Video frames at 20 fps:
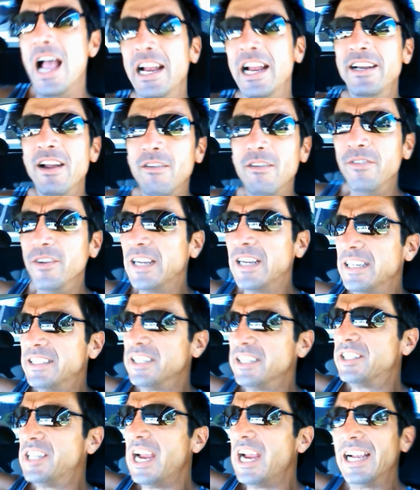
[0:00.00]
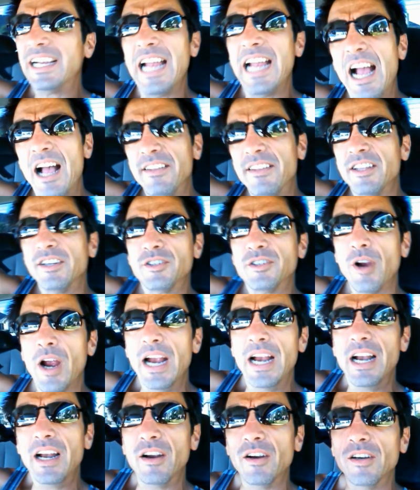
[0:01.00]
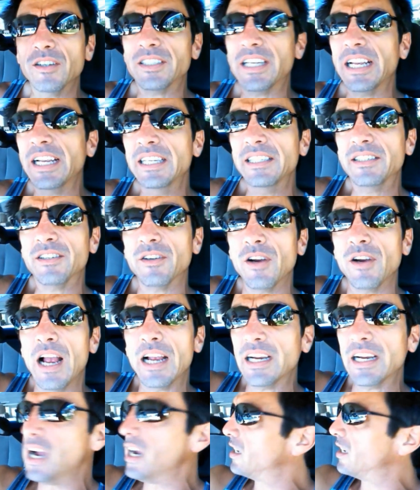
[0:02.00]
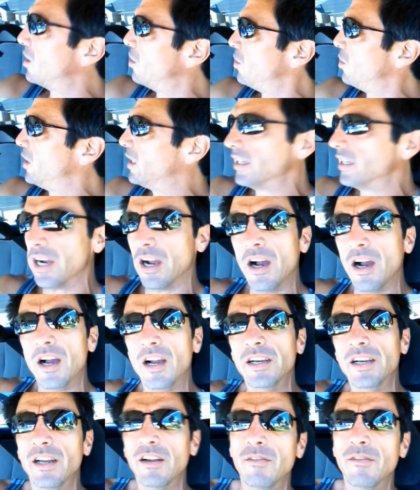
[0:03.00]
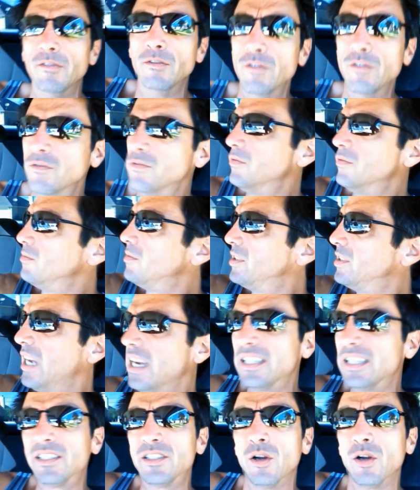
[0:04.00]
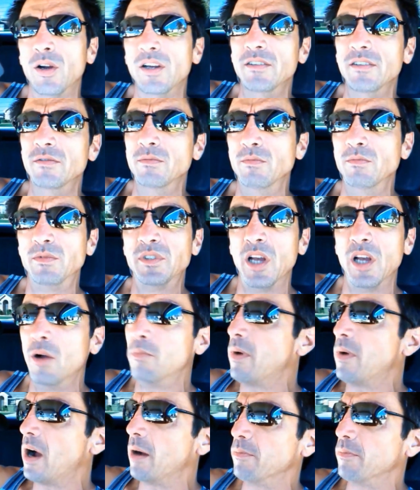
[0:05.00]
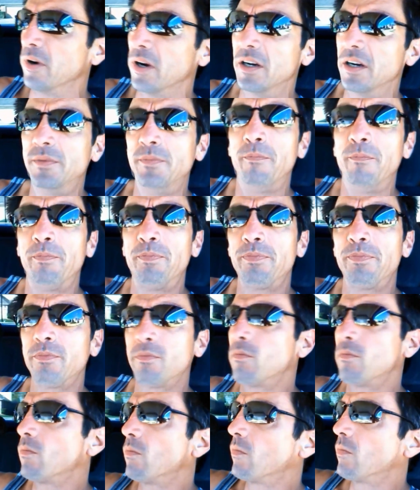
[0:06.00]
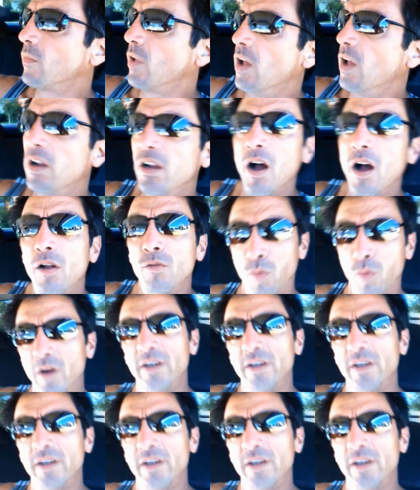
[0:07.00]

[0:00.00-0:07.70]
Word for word: And don't forget to check out the trailer teaser I got going on of sex toy soap opera called